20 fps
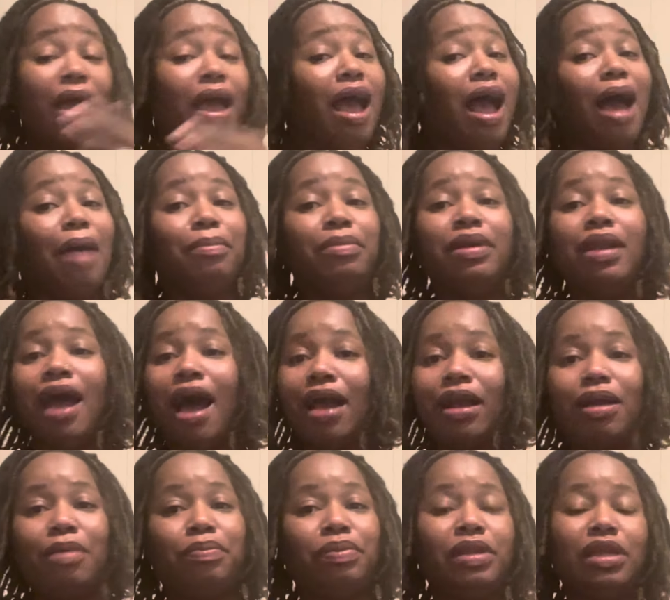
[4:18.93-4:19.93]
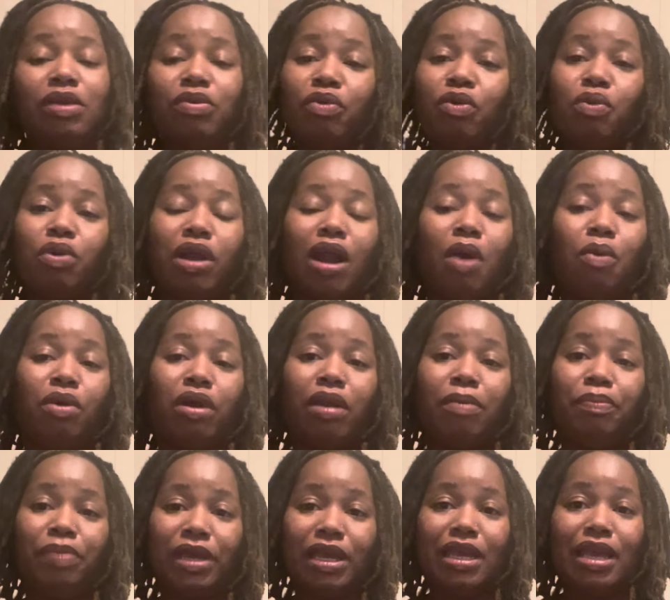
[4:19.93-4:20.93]
I'm not complete with what I want to
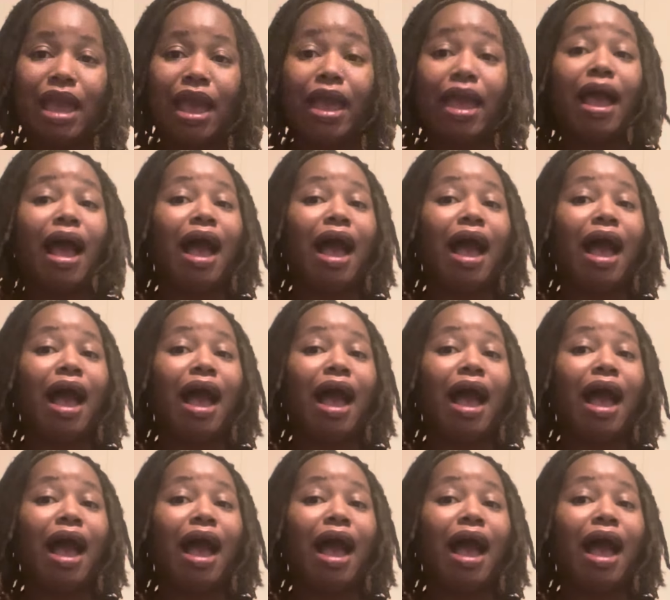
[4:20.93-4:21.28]
be yet.